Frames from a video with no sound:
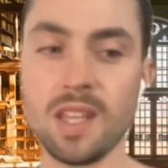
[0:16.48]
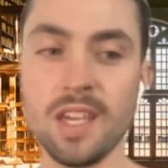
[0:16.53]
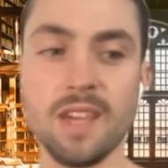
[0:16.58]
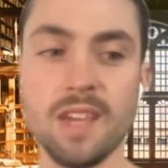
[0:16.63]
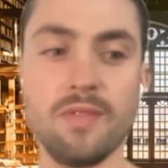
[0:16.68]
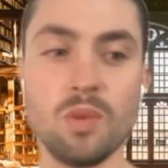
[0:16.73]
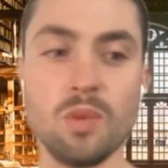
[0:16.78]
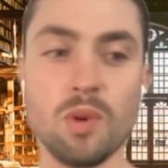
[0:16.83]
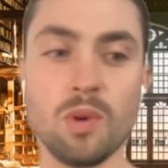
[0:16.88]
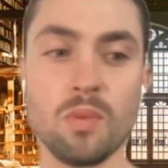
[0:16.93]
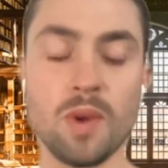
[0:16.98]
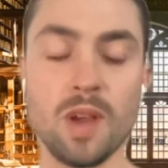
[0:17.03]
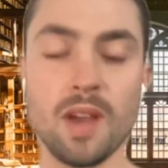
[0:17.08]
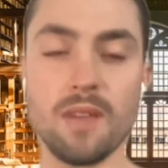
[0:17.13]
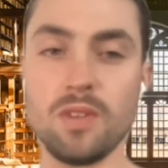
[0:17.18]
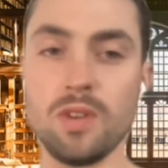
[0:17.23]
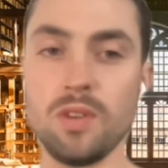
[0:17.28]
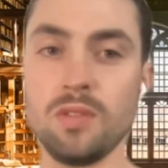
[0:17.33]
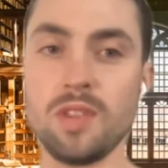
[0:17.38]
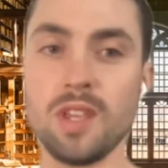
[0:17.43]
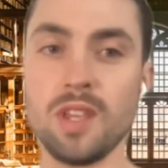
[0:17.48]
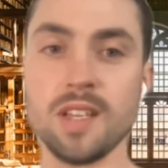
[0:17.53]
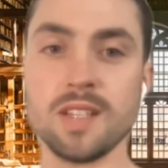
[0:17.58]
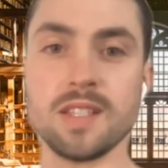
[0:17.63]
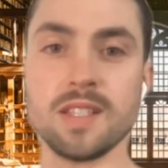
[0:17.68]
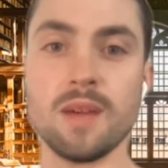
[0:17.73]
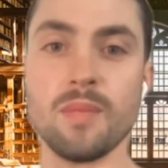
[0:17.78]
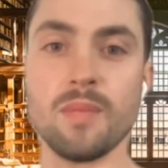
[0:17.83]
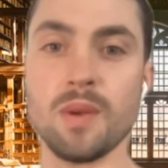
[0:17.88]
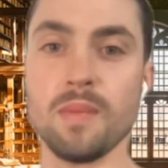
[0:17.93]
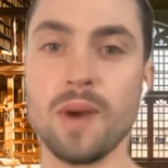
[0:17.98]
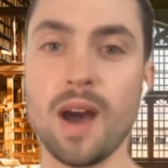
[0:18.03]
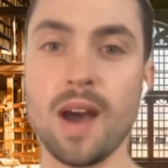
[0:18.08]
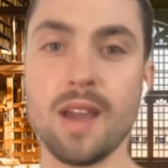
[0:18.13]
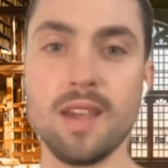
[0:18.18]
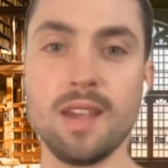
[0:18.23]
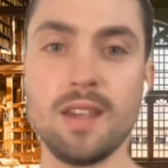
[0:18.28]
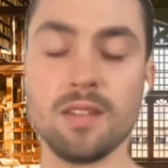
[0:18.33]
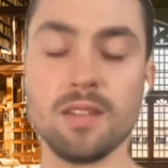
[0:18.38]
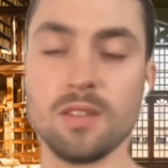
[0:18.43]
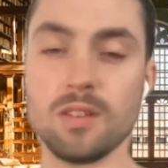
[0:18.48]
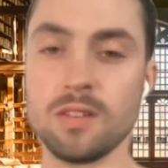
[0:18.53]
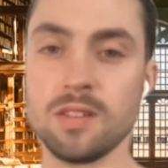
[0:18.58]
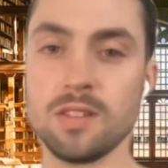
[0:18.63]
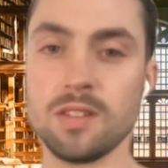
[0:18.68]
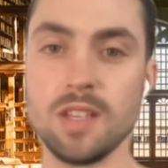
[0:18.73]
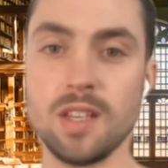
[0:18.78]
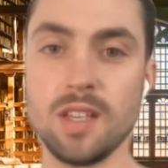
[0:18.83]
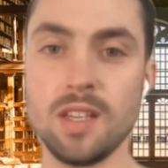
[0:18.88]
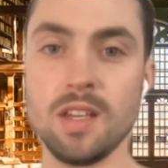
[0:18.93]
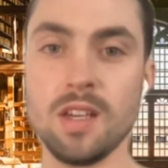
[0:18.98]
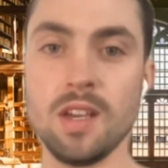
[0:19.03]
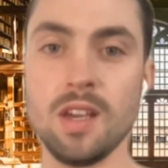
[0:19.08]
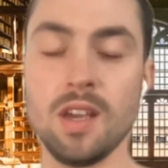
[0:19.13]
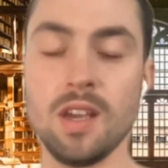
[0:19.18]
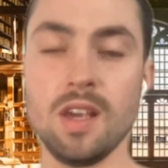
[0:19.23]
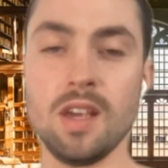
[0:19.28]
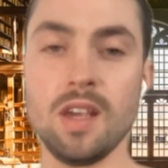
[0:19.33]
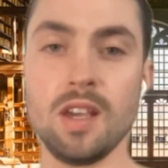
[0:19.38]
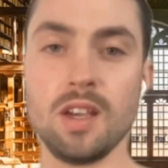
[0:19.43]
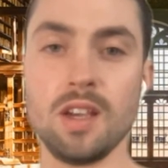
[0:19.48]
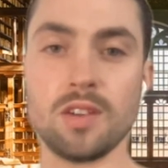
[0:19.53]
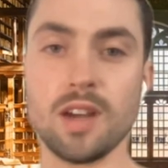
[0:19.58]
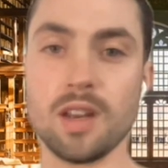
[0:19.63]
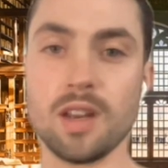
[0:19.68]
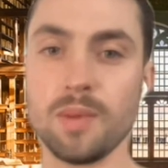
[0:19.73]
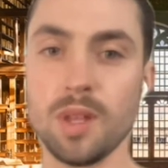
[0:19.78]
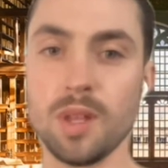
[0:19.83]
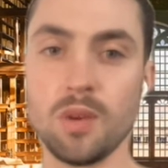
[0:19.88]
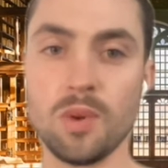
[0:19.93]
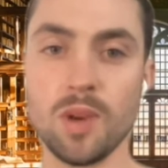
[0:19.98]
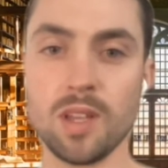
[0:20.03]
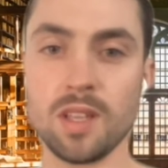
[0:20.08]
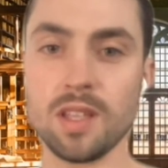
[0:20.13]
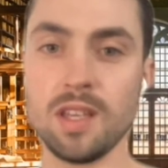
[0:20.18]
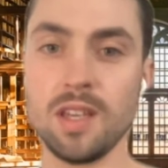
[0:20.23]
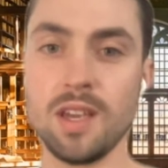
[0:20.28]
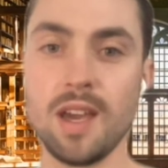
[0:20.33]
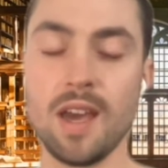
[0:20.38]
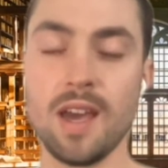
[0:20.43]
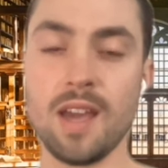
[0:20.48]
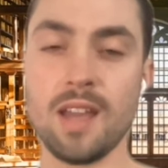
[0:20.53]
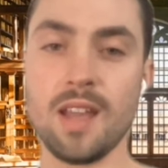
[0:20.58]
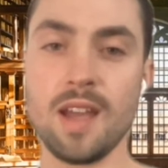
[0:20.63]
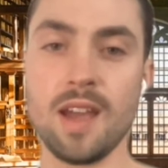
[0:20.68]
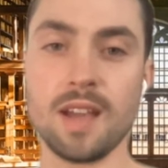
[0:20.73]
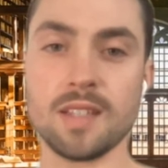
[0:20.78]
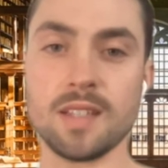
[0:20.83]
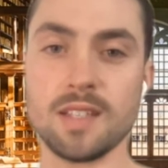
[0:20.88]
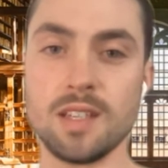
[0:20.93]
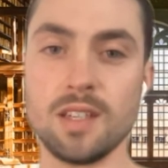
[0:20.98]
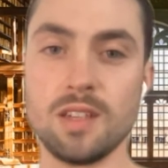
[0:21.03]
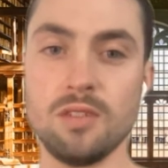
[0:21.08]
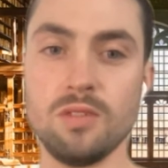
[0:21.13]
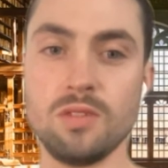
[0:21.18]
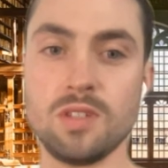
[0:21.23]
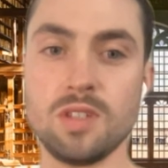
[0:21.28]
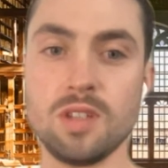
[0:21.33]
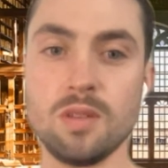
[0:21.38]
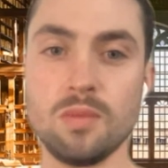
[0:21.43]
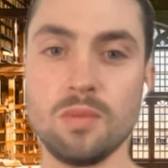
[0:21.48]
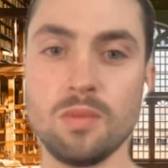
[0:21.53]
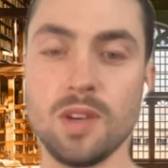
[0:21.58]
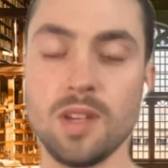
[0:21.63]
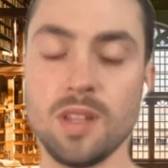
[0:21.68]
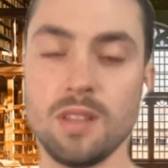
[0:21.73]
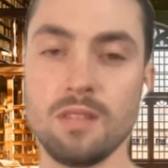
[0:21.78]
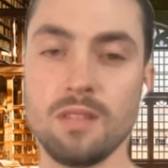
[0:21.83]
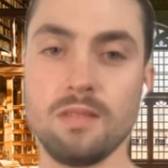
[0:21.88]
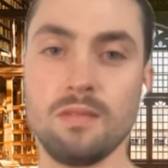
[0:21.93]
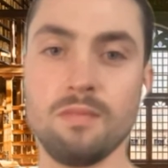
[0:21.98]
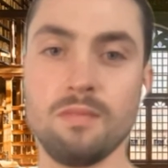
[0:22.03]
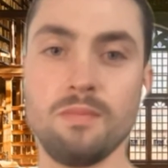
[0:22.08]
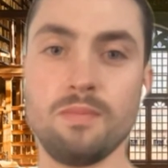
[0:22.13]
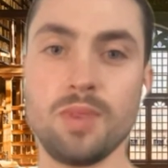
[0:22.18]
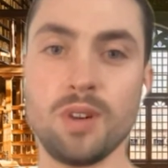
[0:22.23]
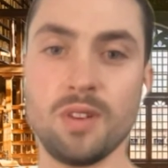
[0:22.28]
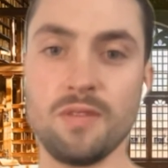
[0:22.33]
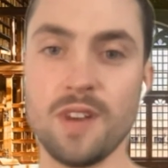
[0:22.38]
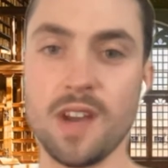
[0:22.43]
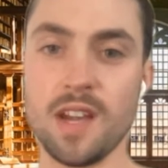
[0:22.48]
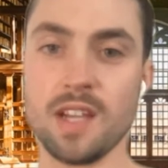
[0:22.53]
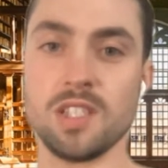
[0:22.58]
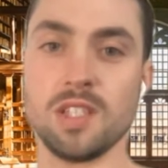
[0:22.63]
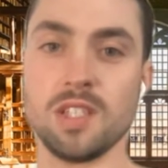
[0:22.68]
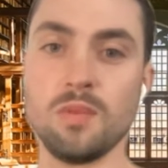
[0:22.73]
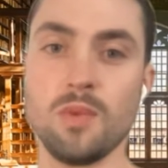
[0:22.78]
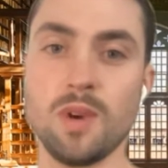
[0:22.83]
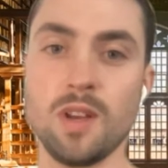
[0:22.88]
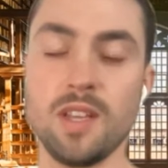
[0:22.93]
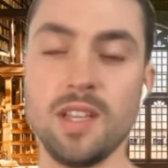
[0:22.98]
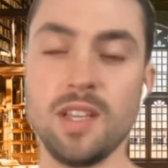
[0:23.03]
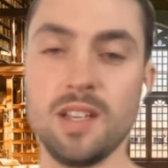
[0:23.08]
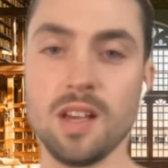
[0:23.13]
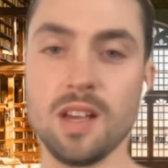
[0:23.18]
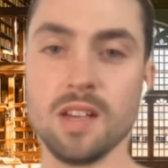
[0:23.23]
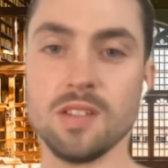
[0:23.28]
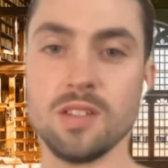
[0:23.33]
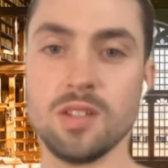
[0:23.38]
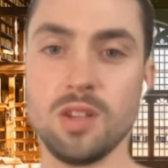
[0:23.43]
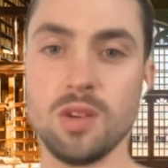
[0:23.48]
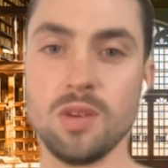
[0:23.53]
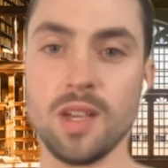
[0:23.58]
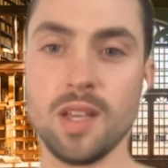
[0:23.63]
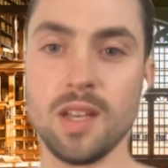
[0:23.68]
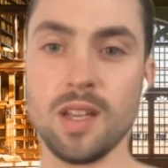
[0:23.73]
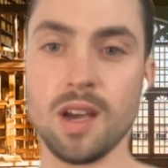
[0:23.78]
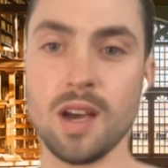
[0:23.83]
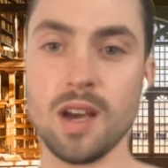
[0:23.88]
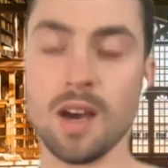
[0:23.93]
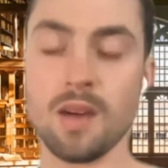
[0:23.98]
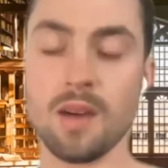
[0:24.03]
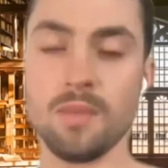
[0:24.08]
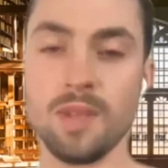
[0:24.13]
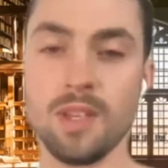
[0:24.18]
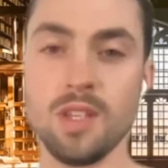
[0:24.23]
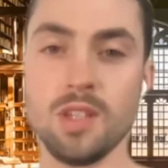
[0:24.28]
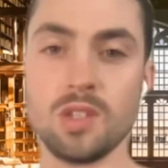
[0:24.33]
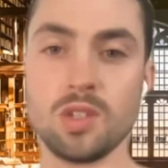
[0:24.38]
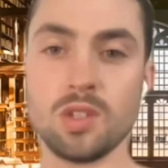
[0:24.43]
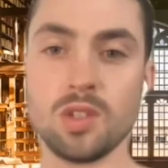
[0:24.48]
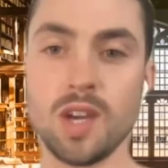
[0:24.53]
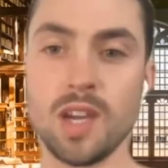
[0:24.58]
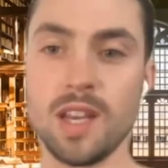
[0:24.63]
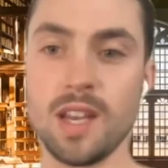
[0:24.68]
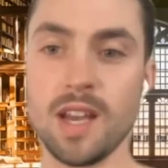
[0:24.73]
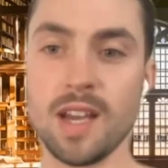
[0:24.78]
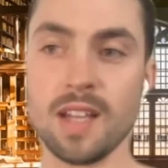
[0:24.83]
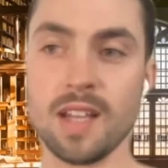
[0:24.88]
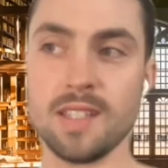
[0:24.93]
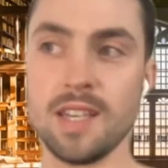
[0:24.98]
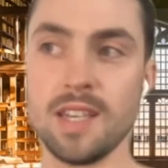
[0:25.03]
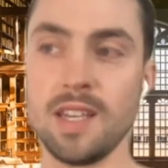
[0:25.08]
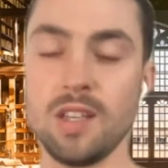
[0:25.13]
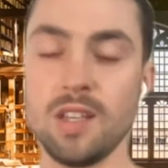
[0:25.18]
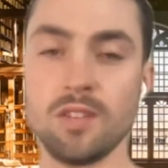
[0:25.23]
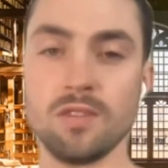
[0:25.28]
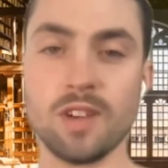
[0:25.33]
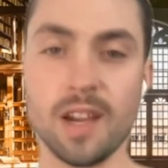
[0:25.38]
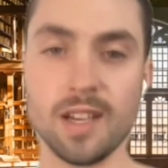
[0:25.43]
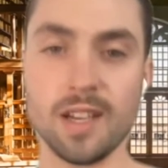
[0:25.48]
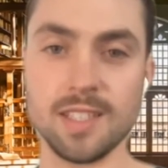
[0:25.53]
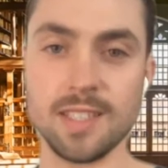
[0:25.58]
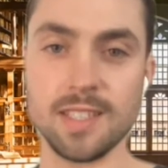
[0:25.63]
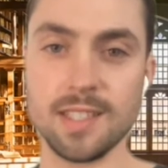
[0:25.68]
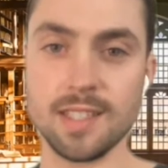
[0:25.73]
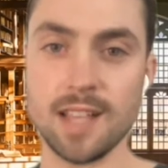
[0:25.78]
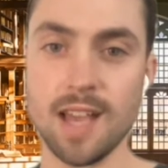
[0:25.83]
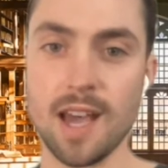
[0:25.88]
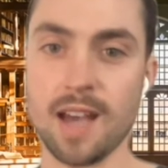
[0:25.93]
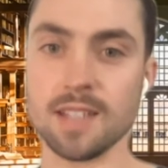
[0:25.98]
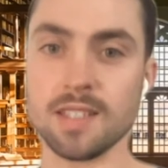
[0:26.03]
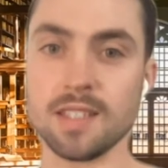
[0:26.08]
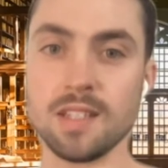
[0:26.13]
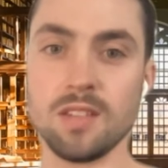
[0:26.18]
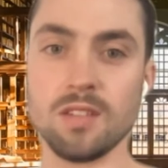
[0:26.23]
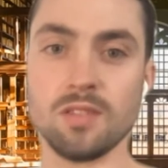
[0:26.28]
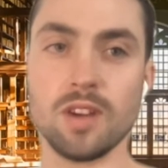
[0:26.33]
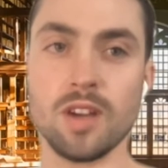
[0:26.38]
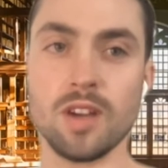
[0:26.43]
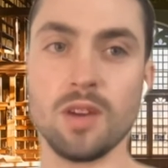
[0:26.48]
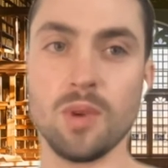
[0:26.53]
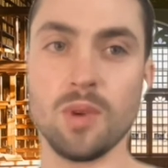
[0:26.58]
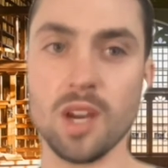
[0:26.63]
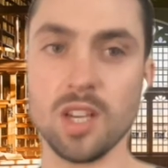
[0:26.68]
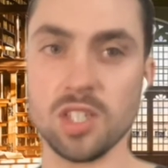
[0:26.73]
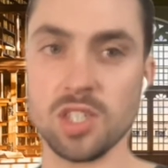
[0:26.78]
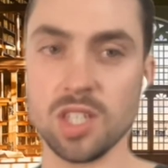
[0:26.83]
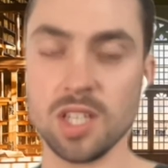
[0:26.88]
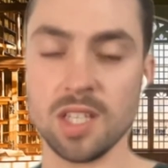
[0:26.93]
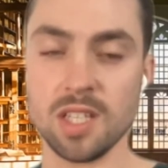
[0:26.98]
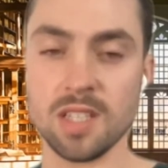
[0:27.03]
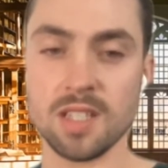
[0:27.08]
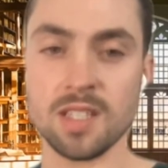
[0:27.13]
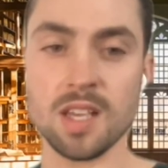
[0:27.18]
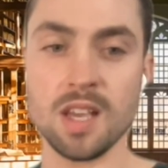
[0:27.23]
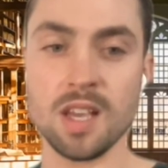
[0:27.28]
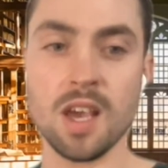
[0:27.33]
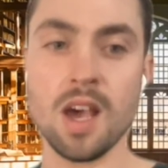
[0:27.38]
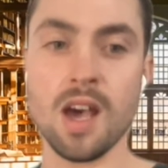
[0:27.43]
Even when we have new things coming by, he learns it incredibly quickly and executes it with perfection when he does do it. He's great at taking directions, asking the right questions.